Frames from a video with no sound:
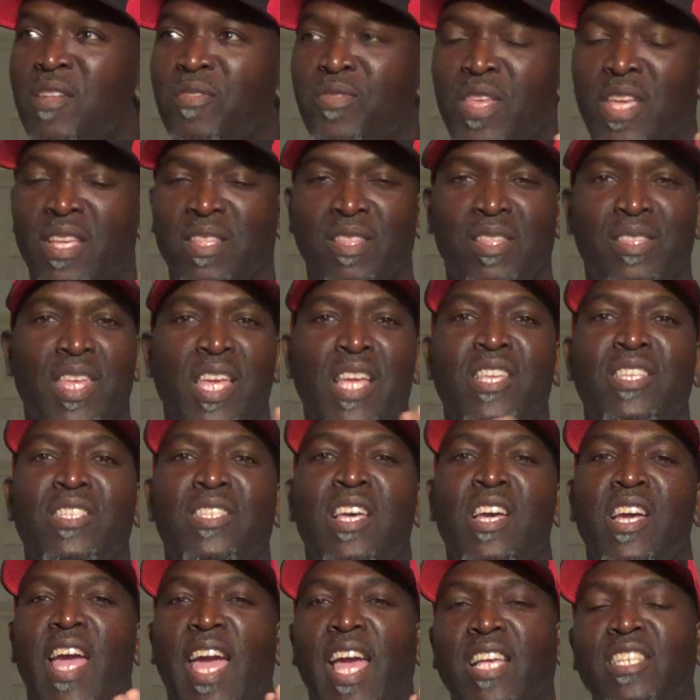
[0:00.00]
These
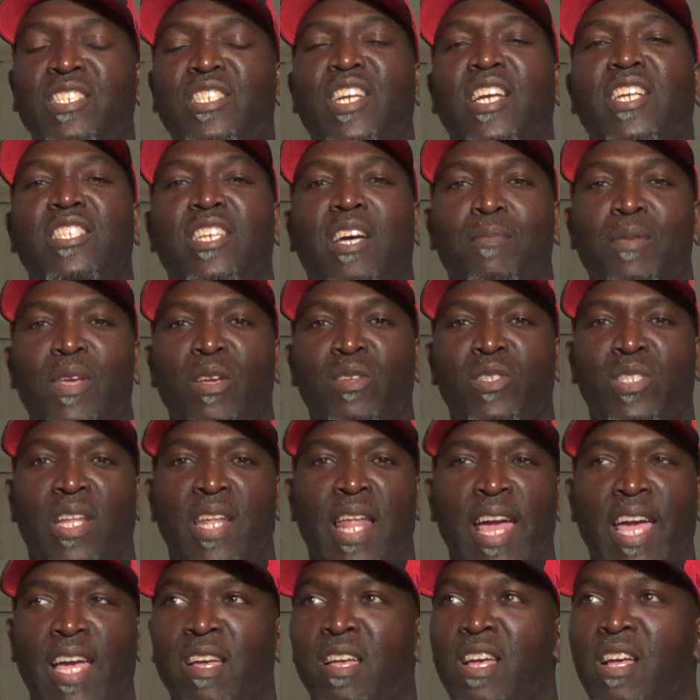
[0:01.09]
SJWs are
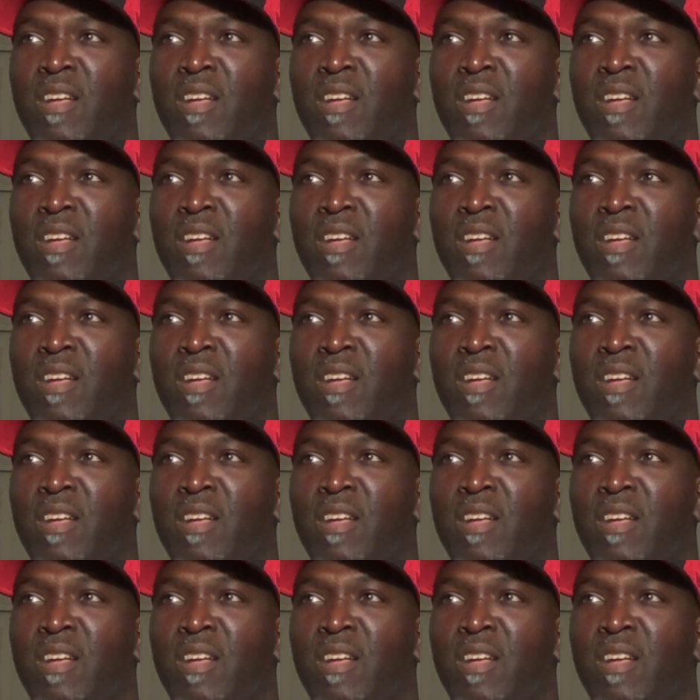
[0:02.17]
like,